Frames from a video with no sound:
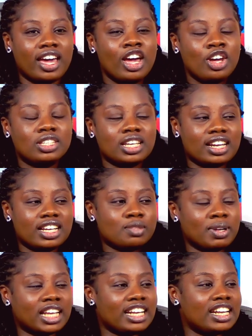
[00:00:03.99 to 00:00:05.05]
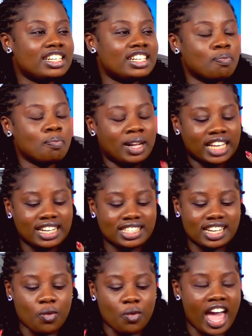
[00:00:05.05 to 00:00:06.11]
you see this mentality that
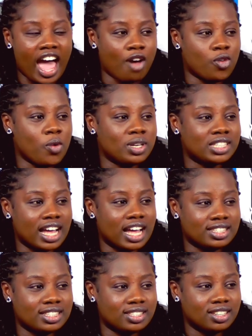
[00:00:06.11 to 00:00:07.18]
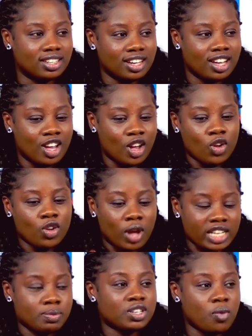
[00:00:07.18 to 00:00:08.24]
we have when we start,
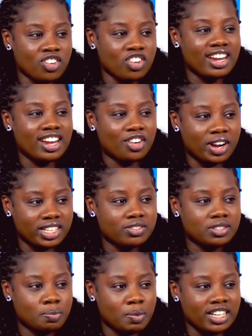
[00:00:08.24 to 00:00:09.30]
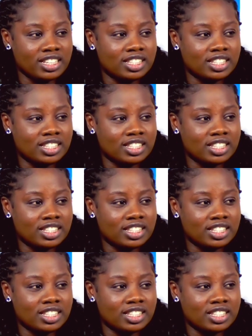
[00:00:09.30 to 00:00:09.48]
especially when you're in the creative space.